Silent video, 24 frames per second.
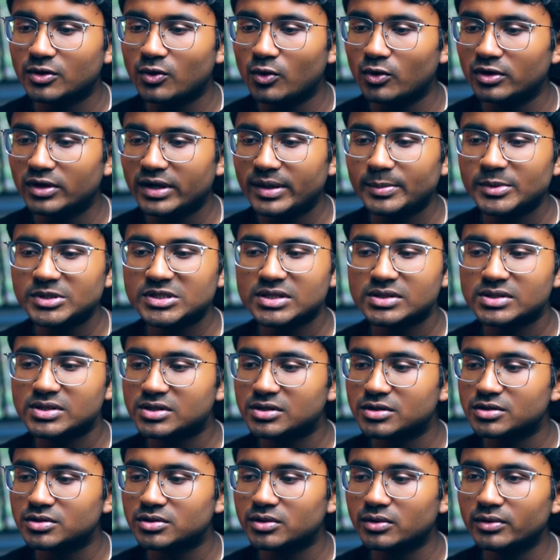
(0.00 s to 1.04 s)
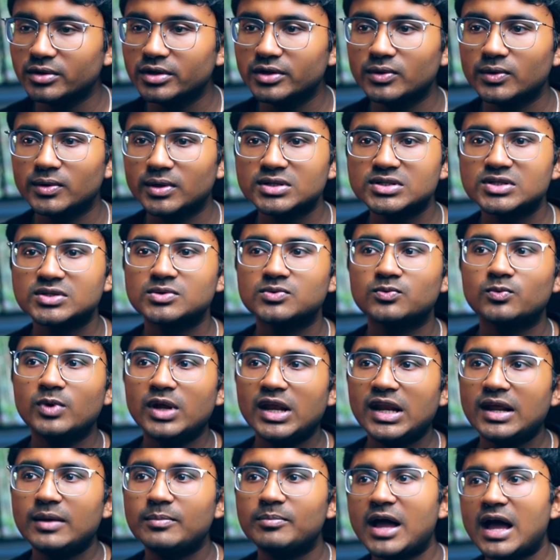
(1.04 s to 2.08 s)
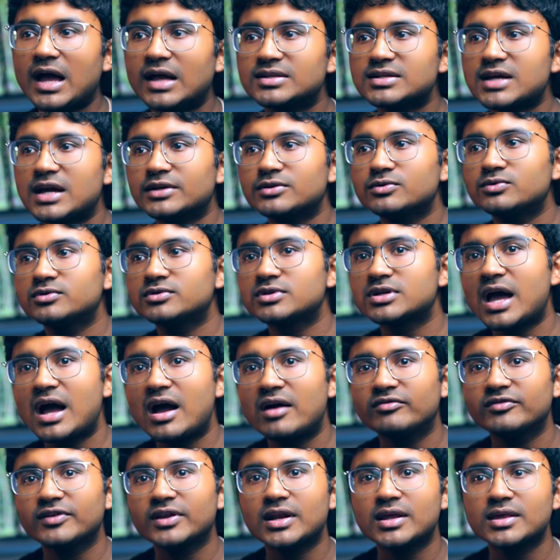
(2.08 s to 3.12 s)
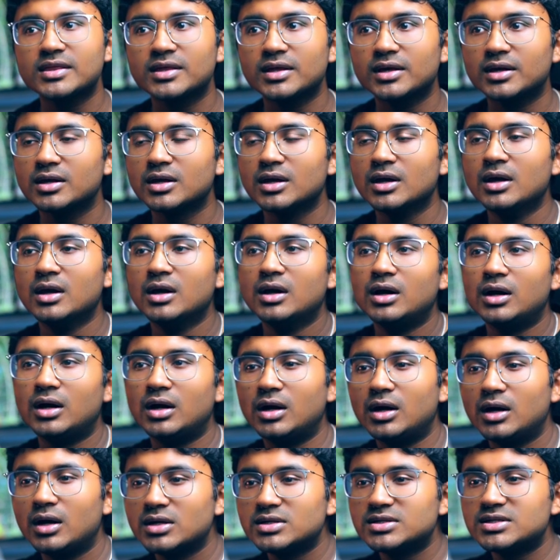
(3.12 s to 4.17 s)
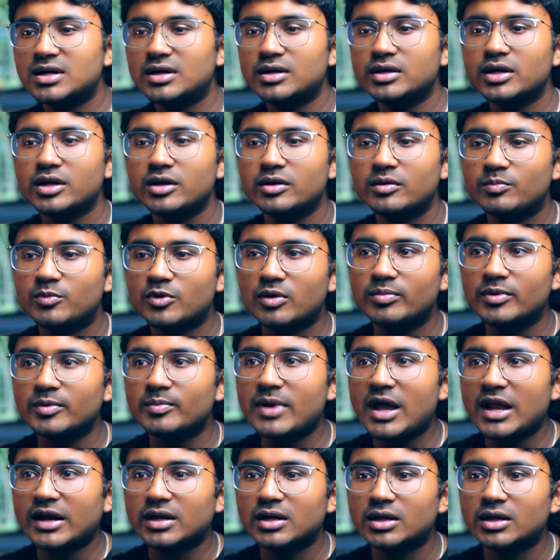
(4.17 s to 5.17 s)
of the code, let me just show you, it is really bad. I don't have anything uh, done in a proper